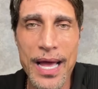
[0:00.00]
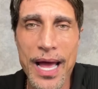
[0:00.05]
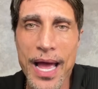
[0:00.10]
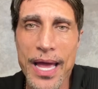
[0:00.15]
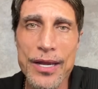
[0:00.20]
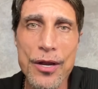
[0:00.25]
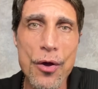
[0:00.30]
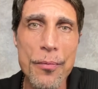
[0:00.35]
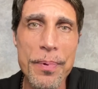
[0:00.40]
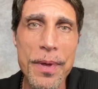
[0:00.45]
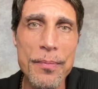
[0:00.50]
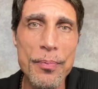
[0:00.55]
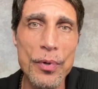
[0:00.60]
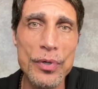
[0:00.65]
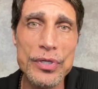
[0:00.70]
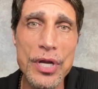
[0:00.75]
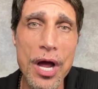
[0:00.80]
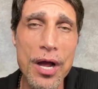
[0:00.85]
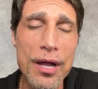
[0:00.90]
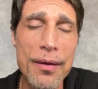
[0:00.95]
I know people are
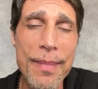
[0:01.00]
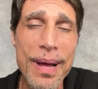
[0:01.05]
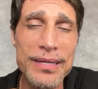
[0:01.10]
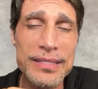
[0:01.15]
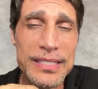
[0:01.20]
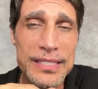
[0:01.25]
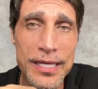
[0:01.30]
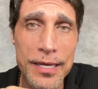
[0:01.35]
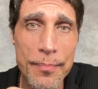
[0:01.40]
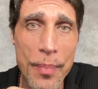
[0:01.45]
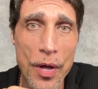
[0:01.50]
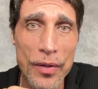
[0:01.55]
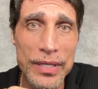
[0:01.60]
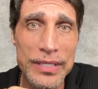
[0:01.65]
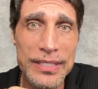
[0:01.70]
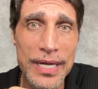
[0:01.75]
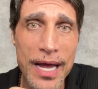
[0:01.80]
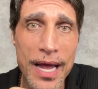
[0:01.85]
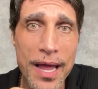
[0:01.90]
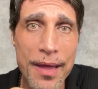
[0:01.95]
talking about sleep all the
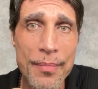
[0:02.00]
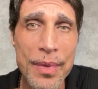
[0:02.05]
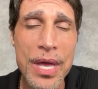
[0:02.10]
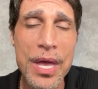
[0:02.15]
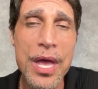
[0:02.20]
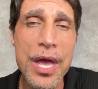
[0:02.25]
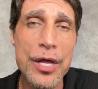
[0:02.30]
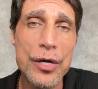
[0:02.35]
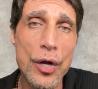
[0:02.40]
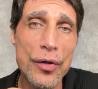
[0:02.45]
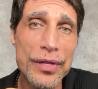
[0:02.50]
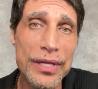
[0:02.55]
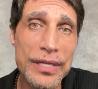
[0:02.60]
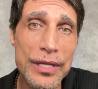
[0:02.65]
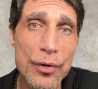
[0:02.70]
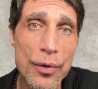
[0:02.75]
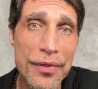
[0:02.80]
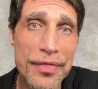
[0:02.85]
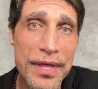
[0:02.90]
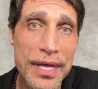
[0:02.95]
time and all the
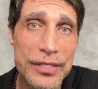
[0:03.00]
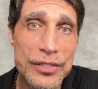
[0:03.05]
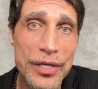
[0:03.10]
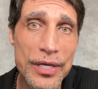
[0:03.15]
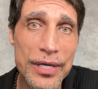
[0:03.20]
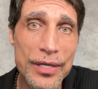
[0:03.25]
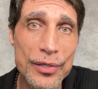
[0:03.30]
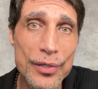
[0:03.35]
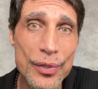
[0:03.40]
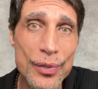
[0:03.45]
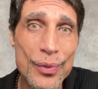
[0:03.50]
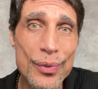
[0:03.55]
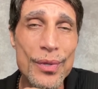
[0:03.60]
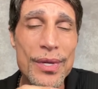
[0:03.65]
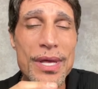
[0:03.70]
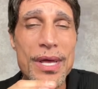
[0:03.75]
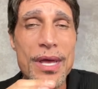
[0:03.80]
little things you can do.